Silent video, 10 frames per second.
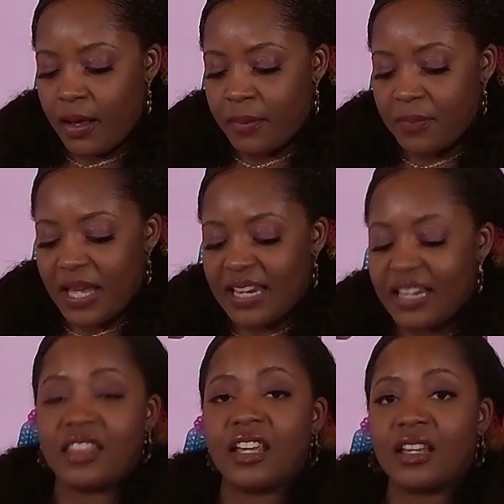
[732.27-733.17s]

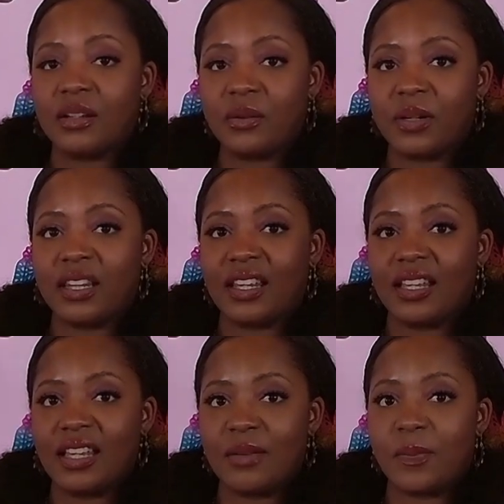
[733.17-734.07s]
anything really,
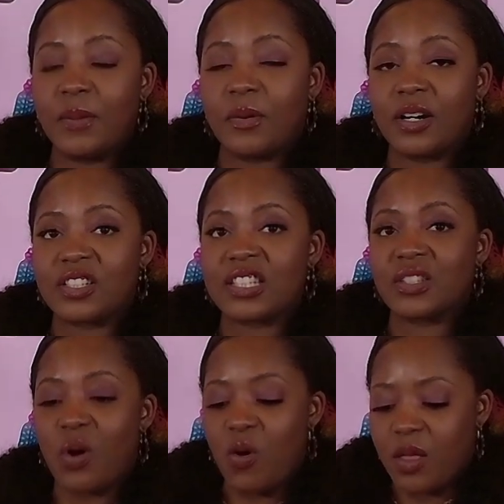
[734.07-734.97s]
and people are just
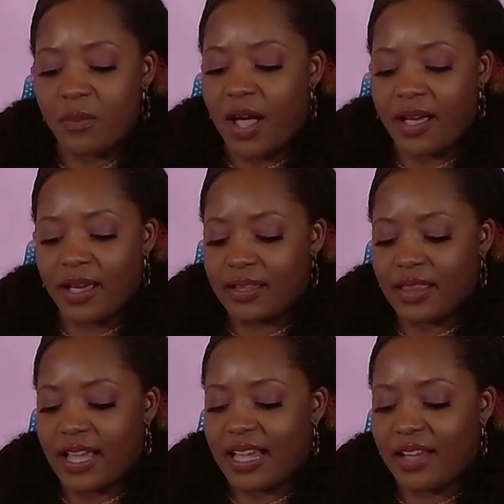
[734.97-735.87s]
scrolling by,
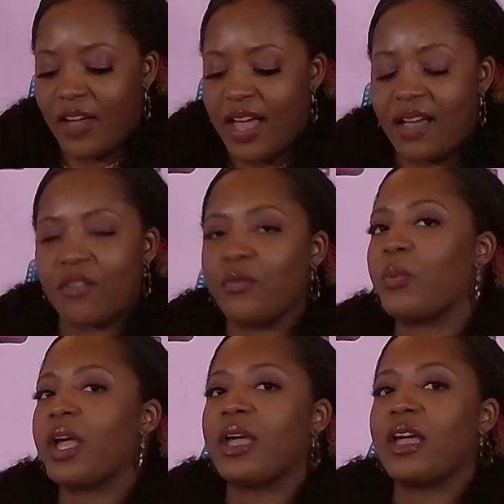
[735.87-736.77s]
like if I have
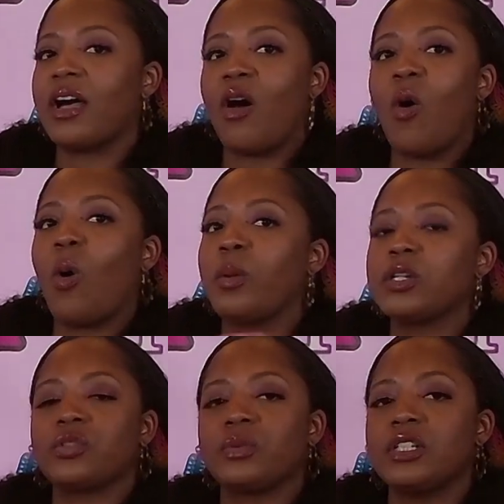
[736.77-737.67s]
a whole bunch of
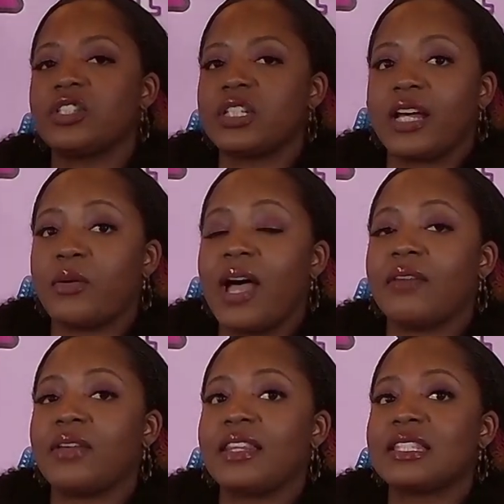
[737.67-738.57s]
reach and I don't have at
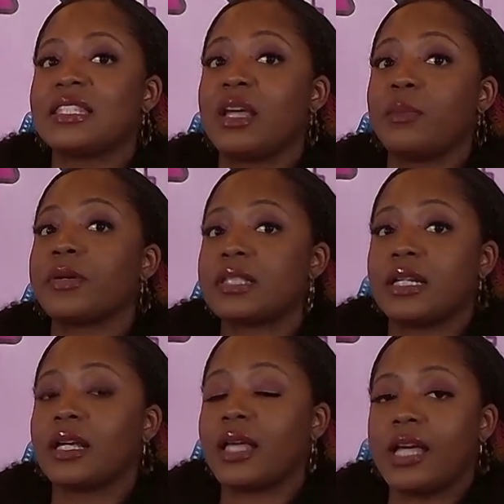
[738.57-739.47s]
least 10%
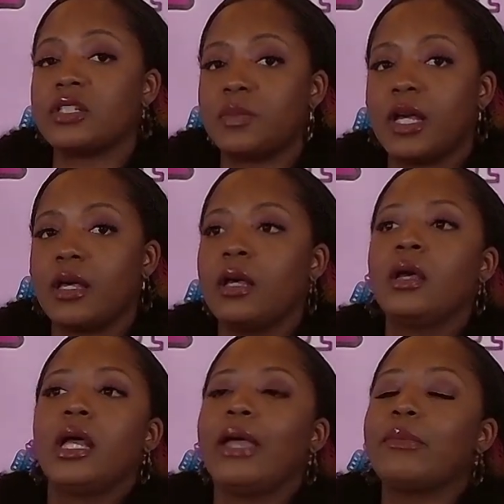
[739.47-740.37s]
engagement,
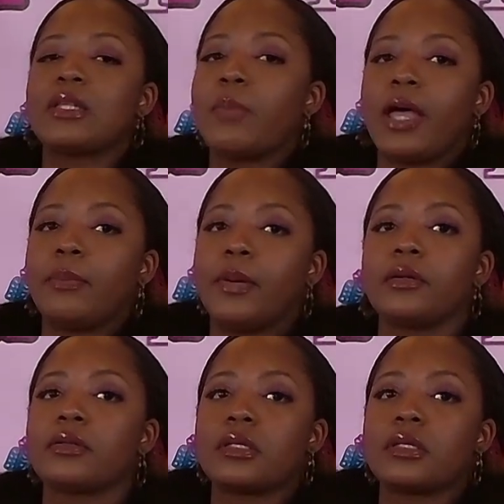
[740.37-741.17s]
it was a bad post.